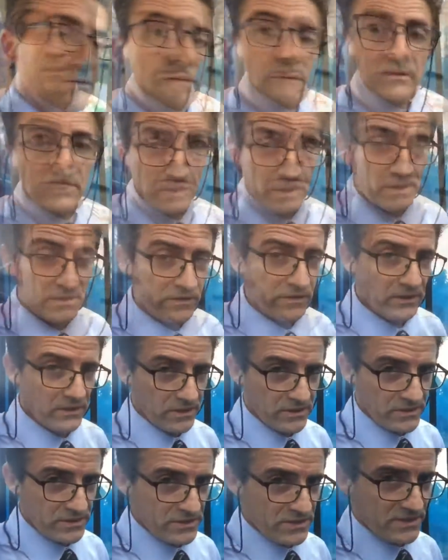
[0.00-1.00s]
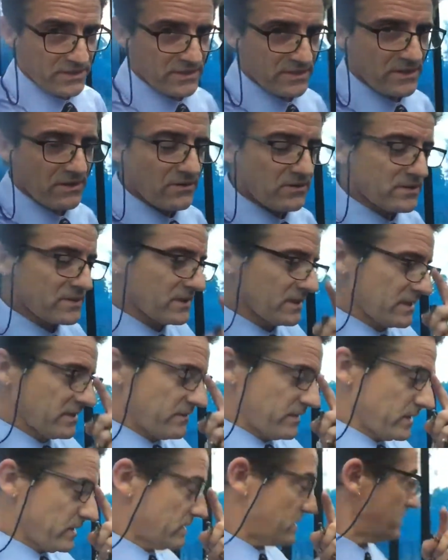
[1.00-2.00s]
Almost forgot, just as I was
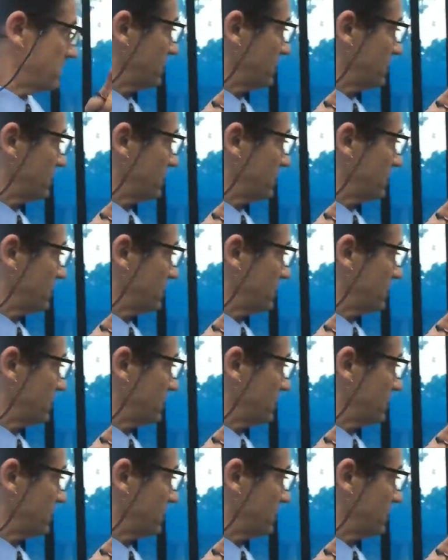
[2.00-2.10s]
leaving,